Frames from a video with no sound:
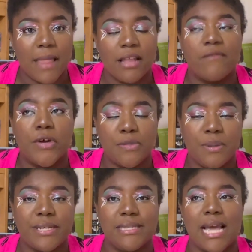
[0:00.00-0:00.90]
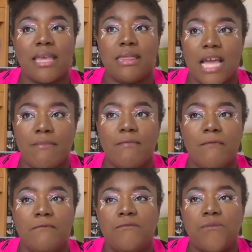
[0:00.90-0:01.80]
Like, the first book is, like,
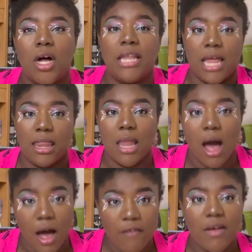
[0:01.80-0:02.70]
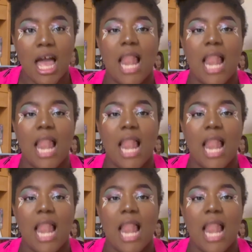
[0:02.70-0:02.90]
them falling in love.